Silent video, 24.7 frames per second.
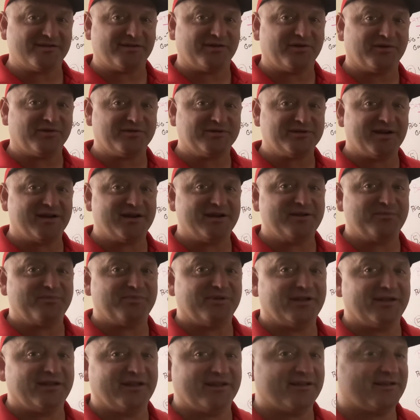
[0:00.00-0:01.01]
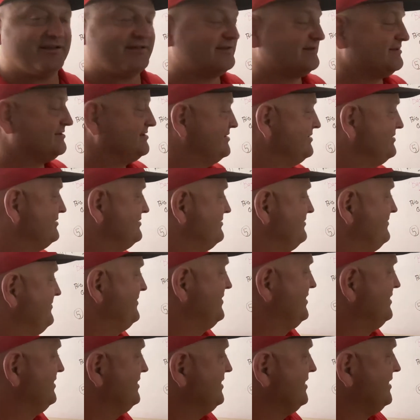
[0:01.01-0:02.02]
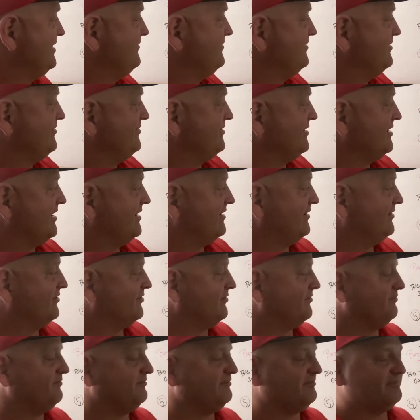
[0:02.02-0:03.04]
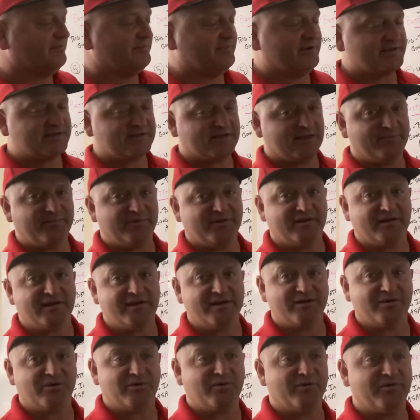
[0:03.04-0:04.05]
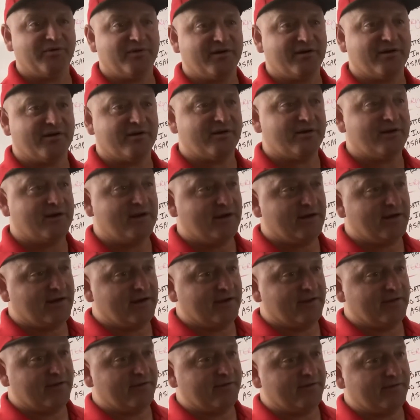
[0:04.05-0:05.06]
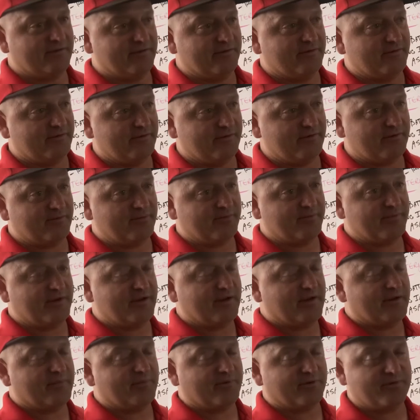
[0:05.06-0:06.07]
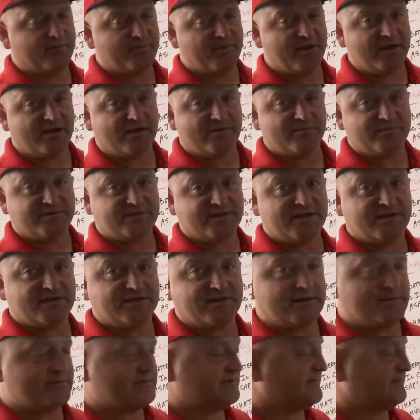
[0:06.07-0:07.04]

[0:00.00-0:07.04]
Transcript: little tiny plant. So even though they got a little assembly line going there, they're able to make them 10 times